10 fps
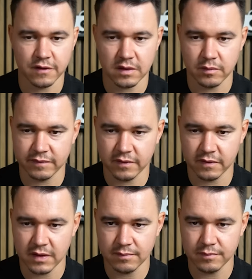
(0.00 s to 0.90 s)
see with the
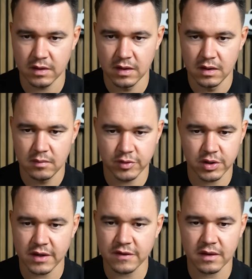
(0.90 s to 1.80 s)
team. But you
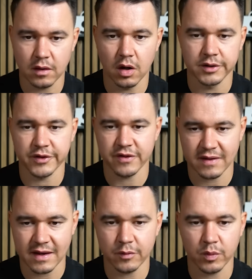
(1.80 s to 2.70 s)
guys
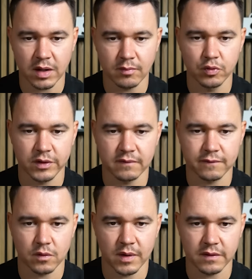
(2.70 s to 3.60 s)
understand what I'm looking
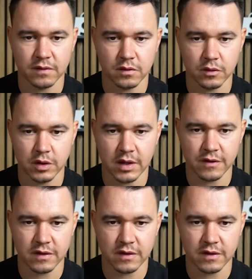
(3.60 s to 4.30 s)
for, right? So you guys